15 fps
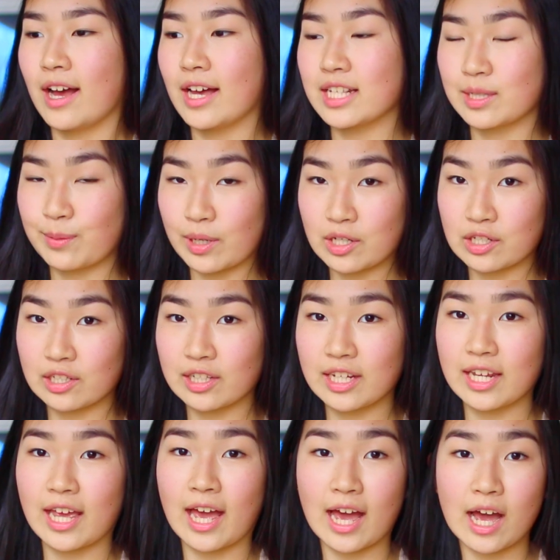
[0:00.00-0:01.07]

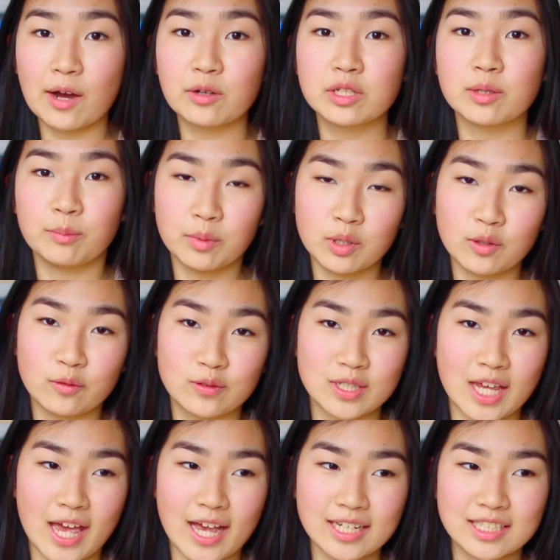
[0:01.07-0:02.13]
especially how to move
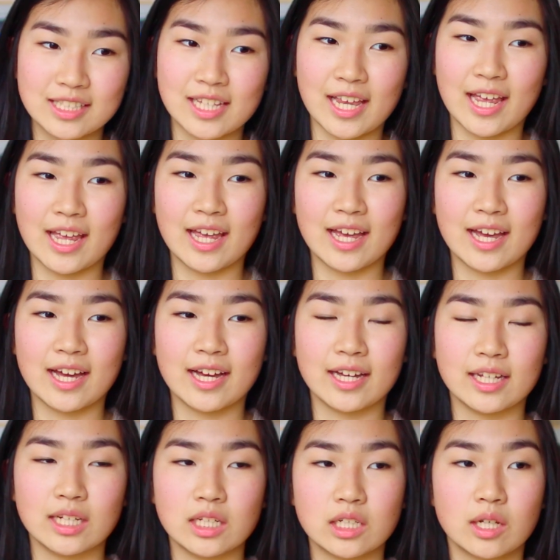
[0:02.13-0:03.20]
text
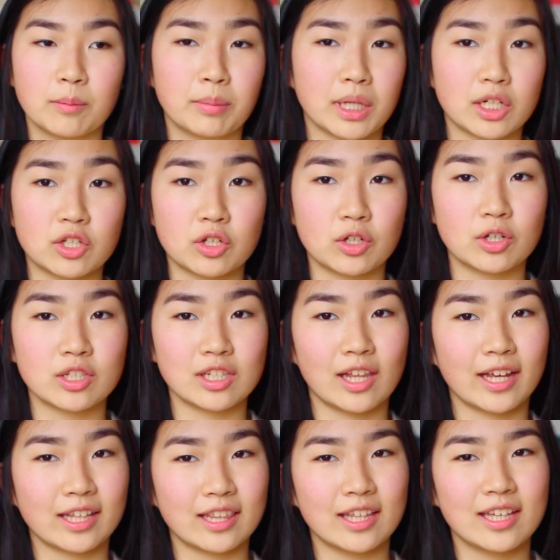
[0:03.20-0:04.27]
and pictures
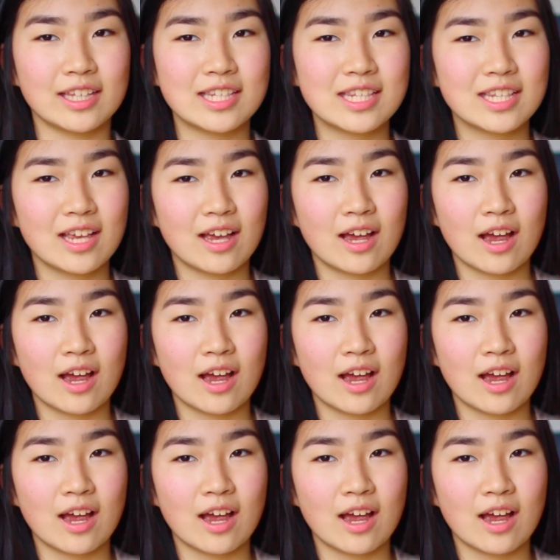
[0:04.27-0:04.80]
like this,